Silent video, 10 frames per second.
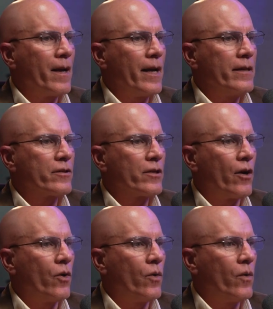And
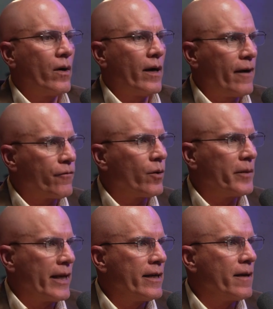so I formed
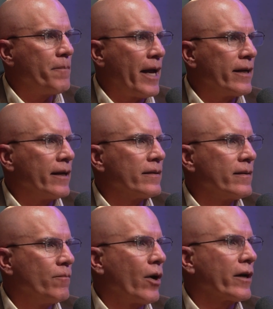an independent
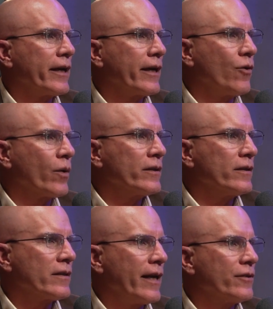marketing
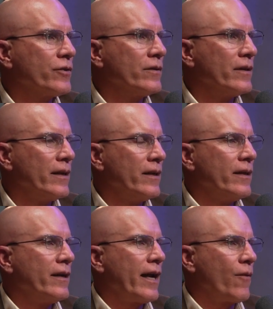organization
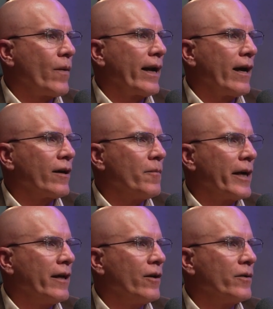and went out on
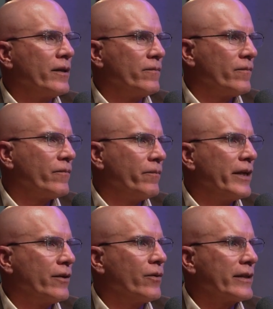my own and
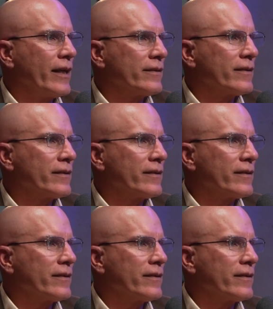been doing that